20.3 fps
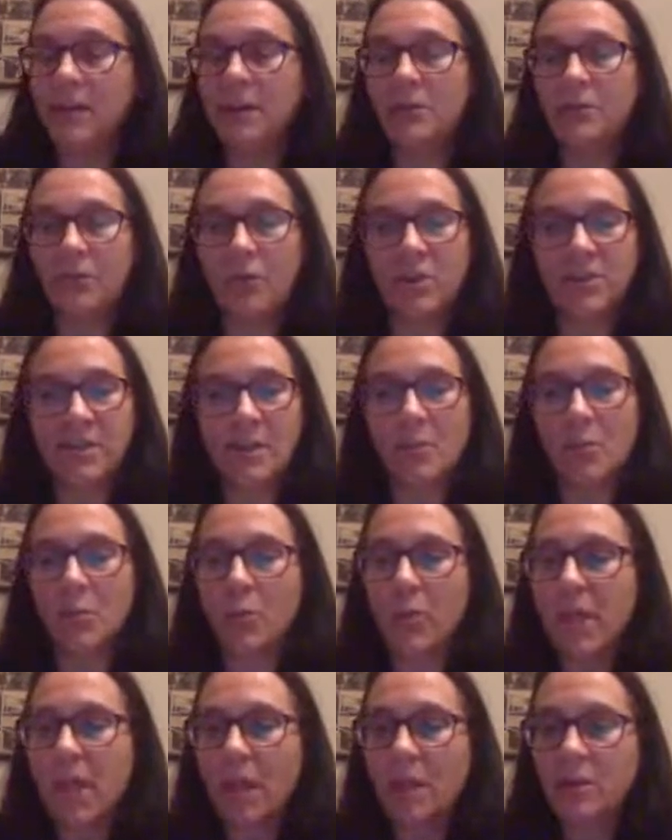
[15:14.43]
For example,
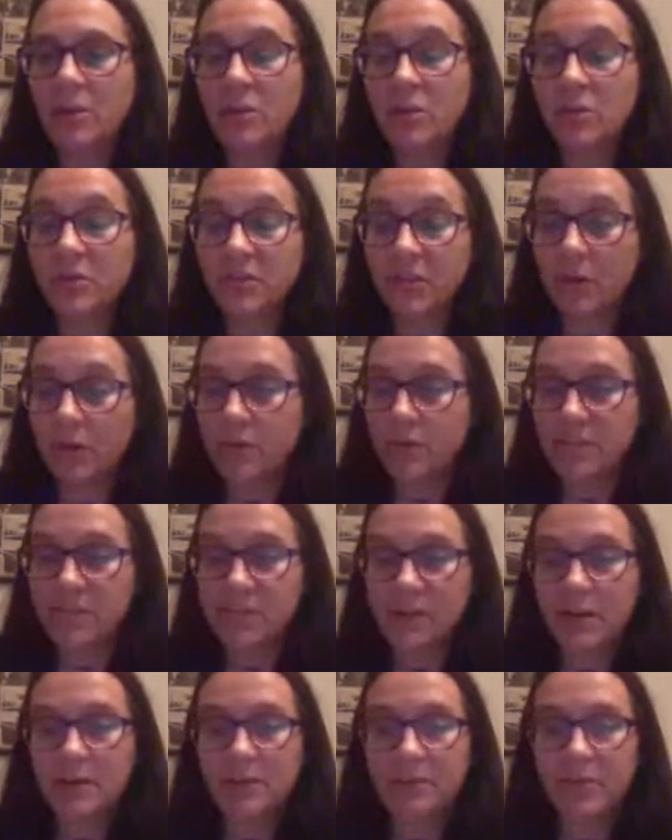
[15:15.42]
we can use other
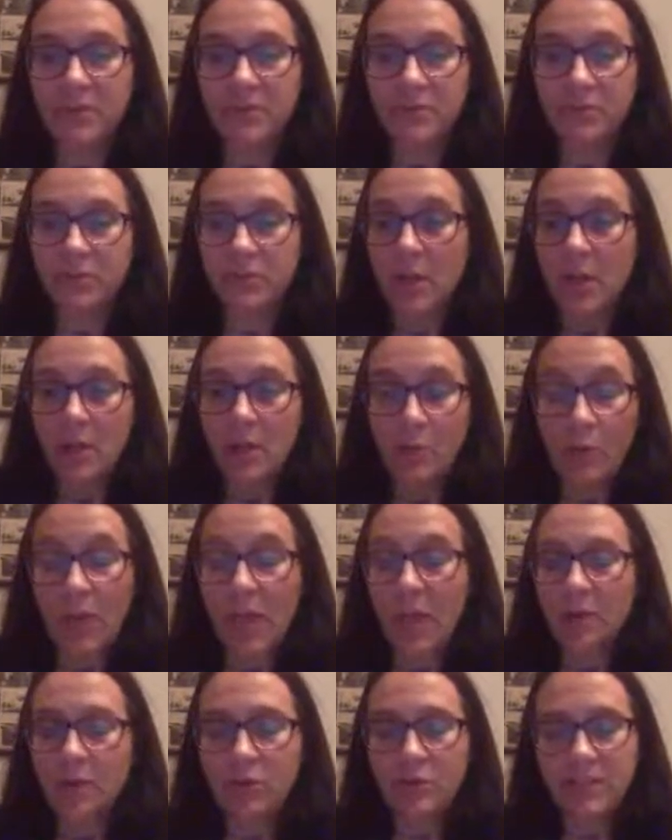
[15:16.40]
surveys, or we
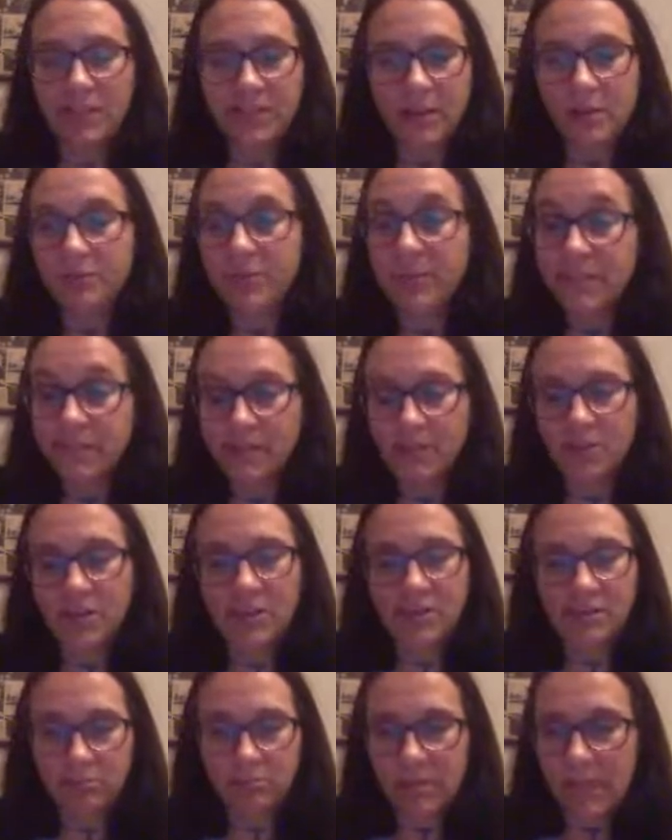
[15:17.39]
can use surveys such
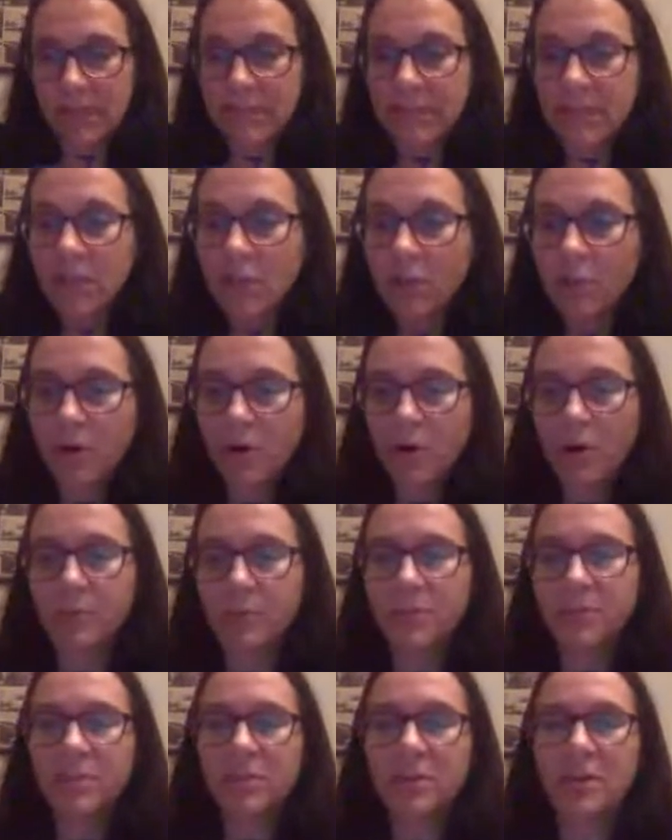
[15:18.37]
as Latino
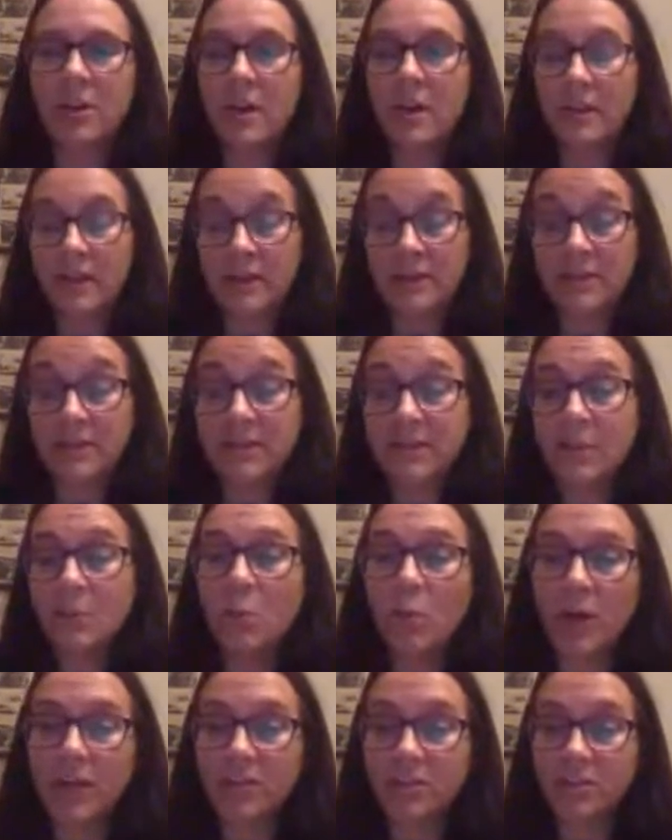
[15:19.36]
Barometer that has some
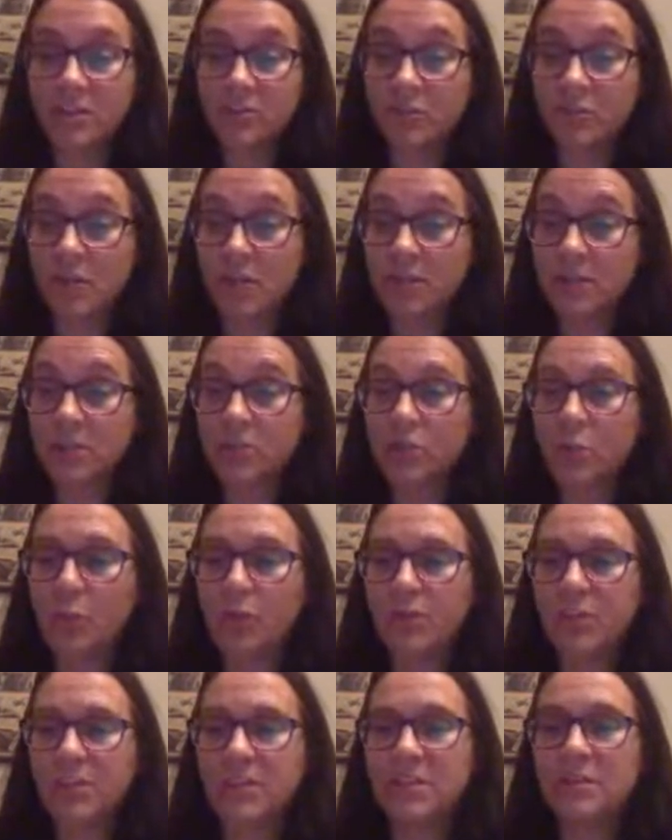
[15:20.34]
questions related to
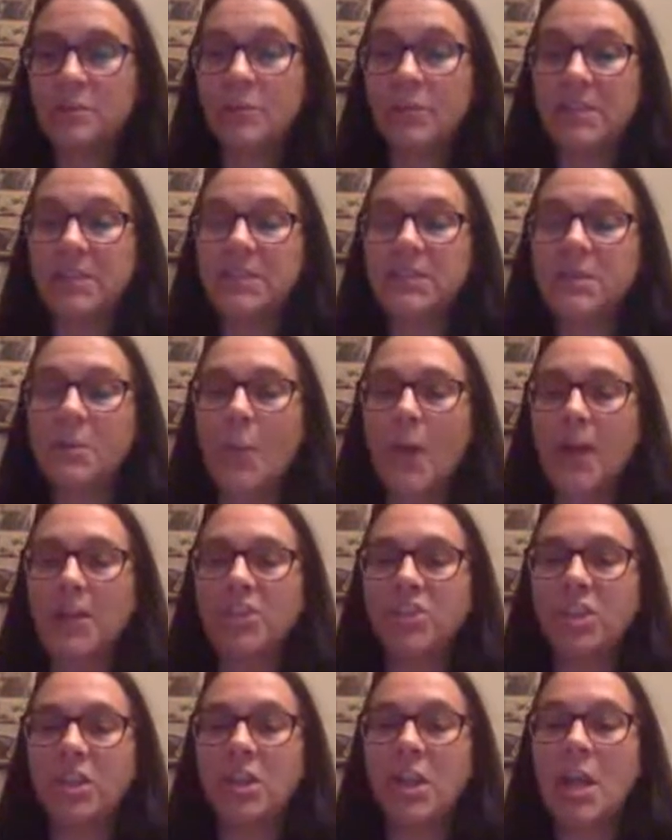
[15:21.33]
political
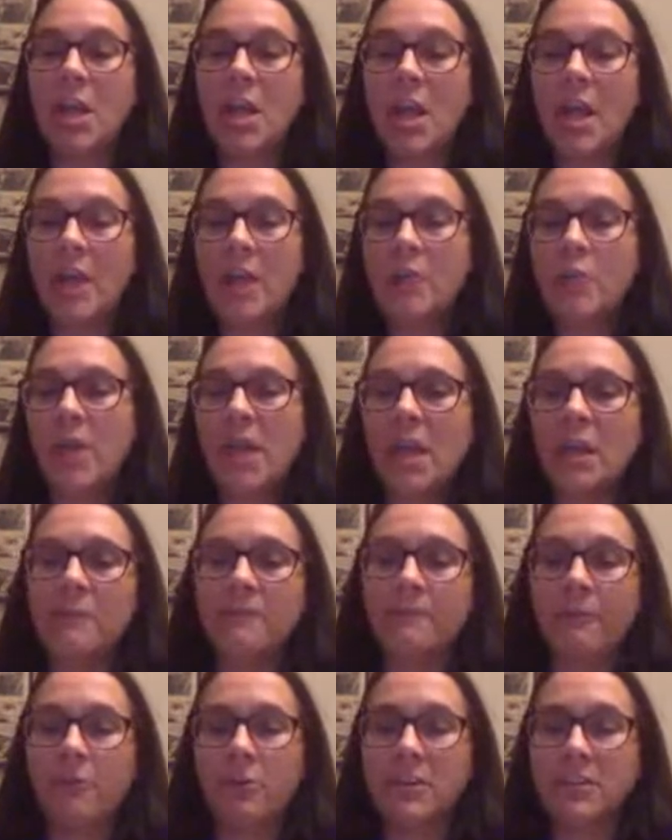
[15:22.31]
participation, and we can,
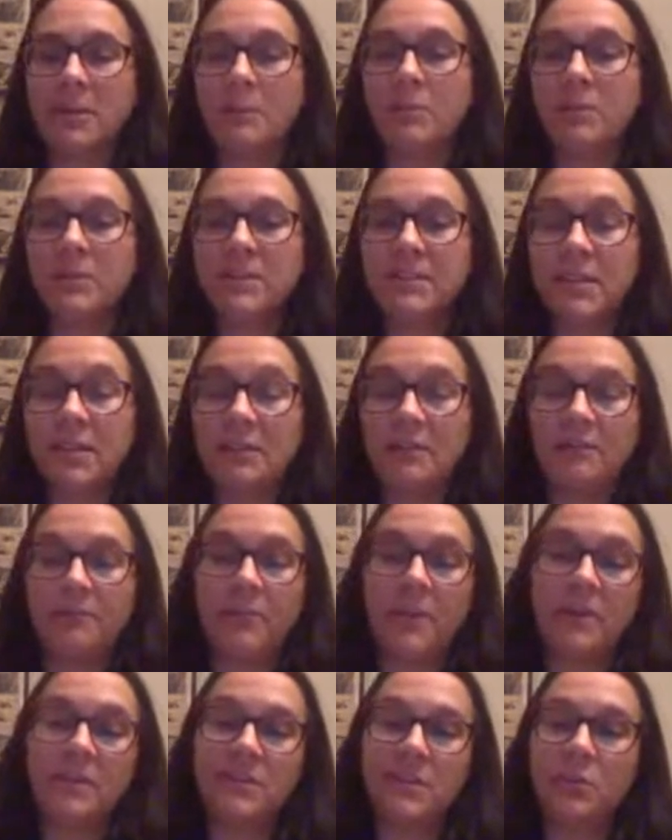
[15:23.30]
for example, see if
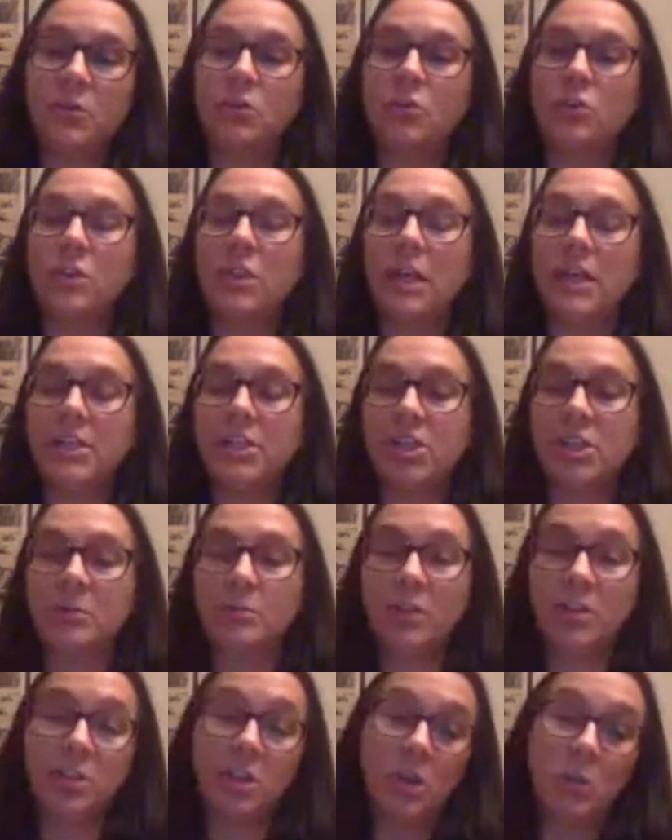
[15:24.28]
there's a correlation
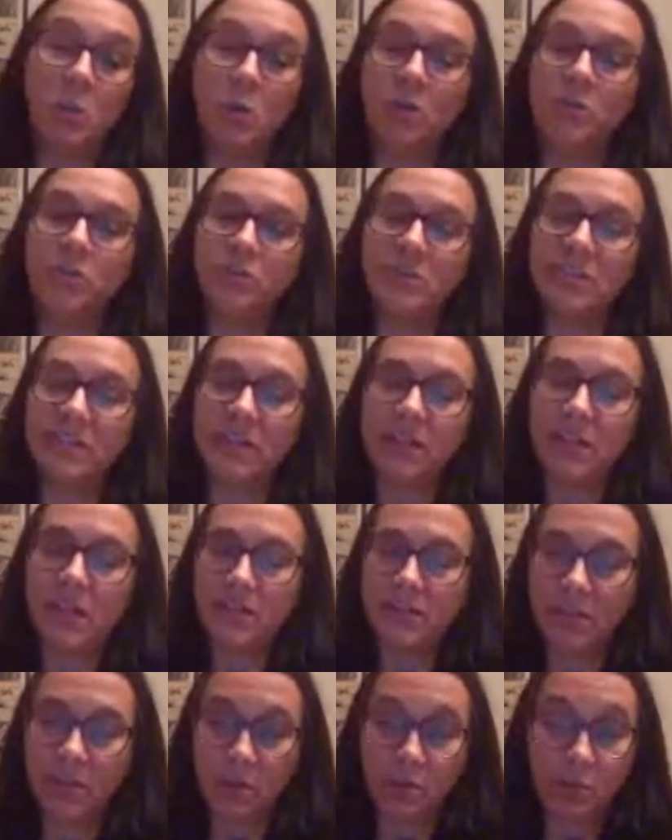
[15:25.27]
between what you see in
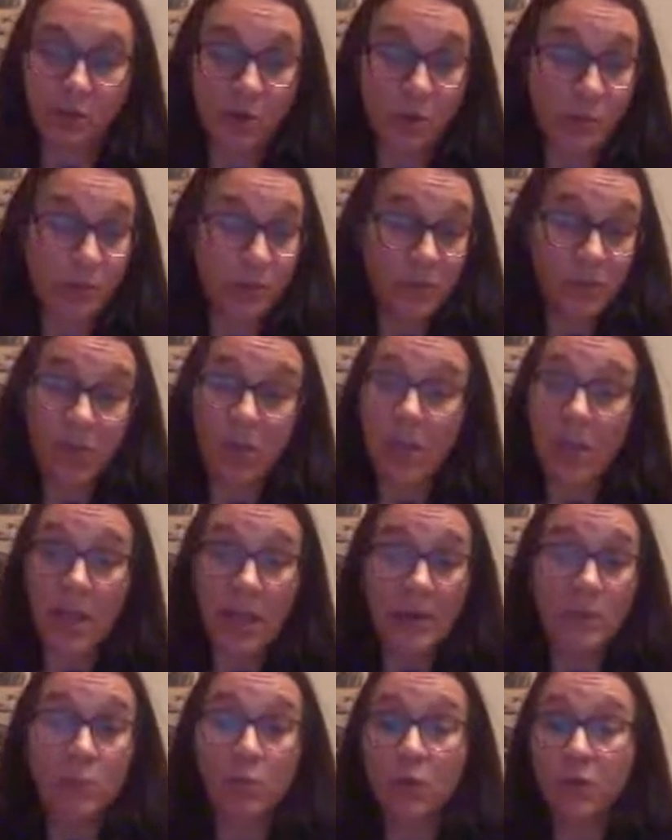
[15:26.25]
Latino Barometer
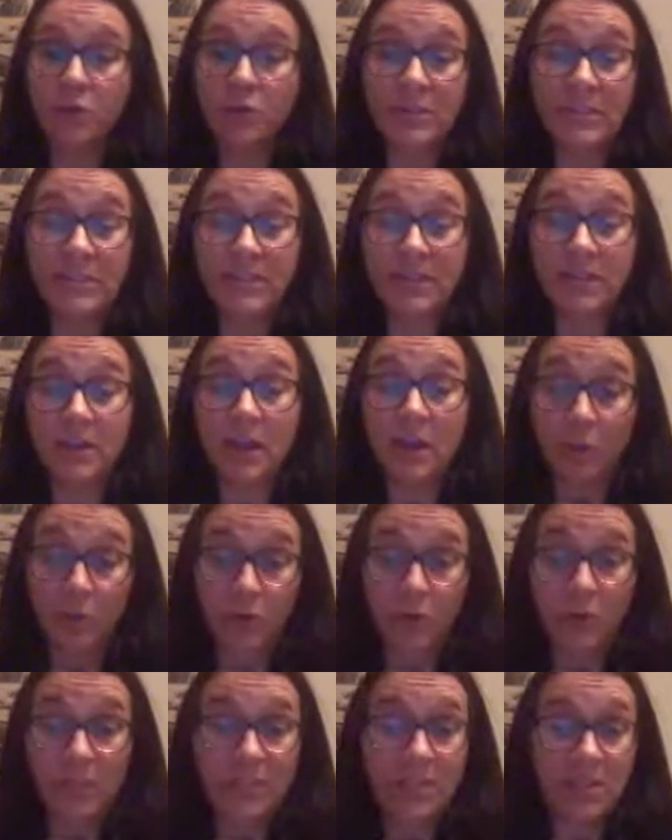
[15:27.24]
and what you see in our
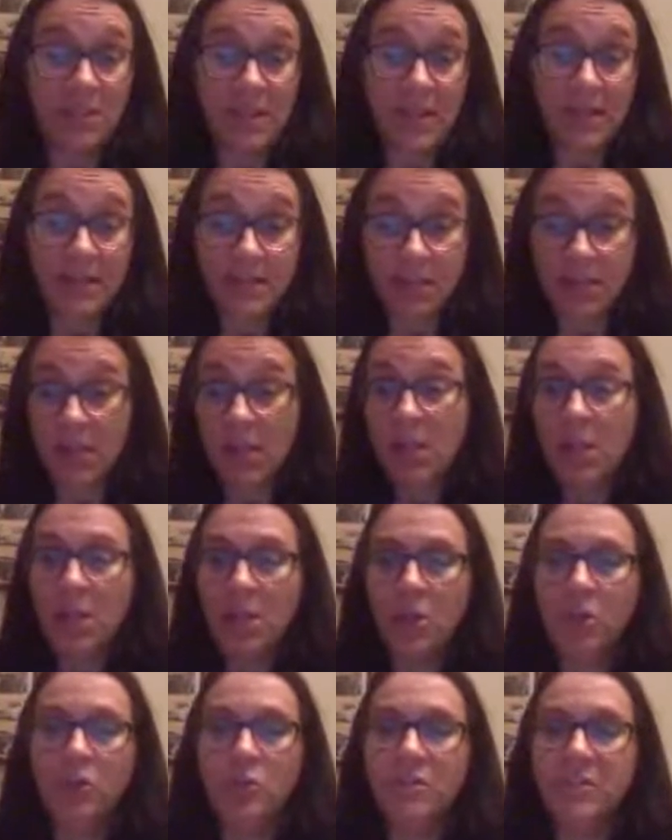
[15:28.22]
Twitter data
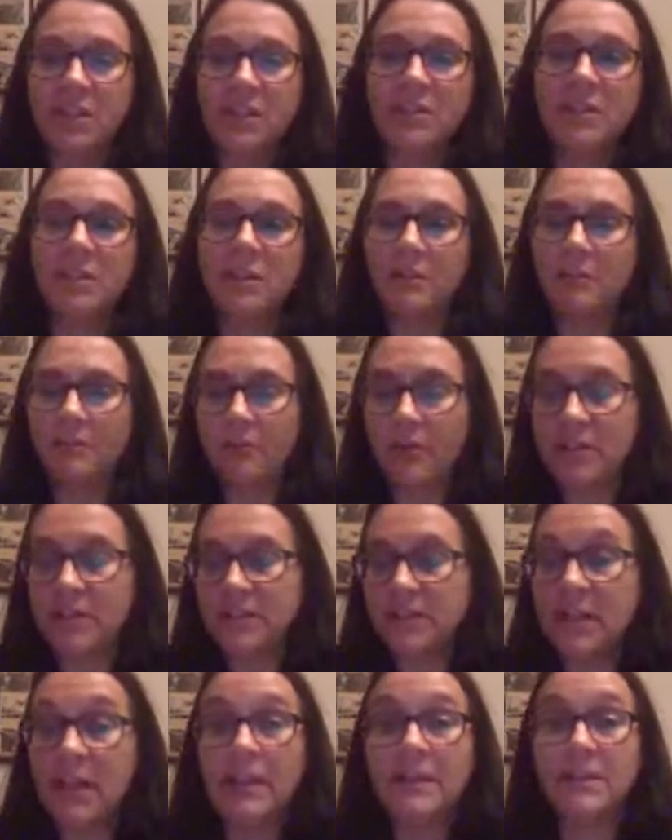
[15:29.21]
using the different
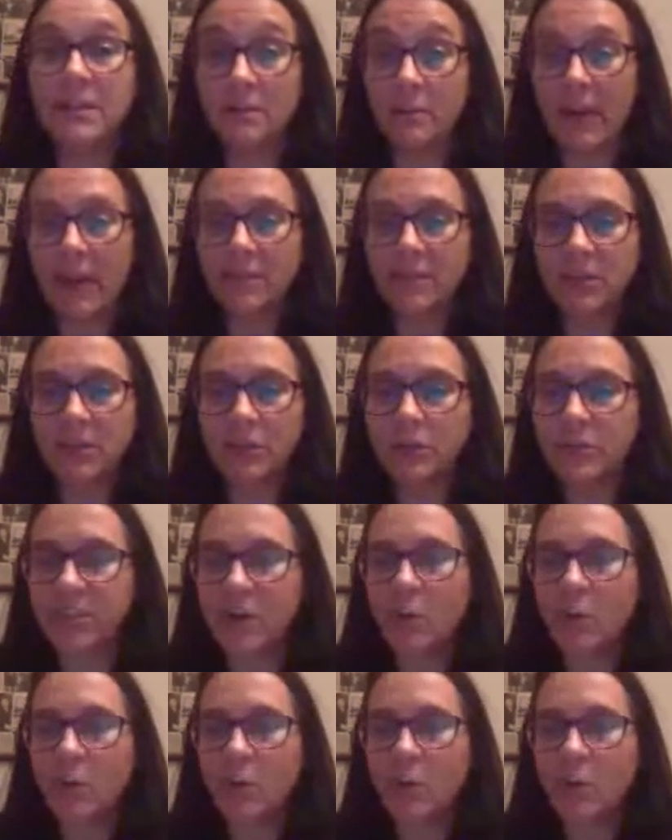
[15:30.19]
states in Mexico.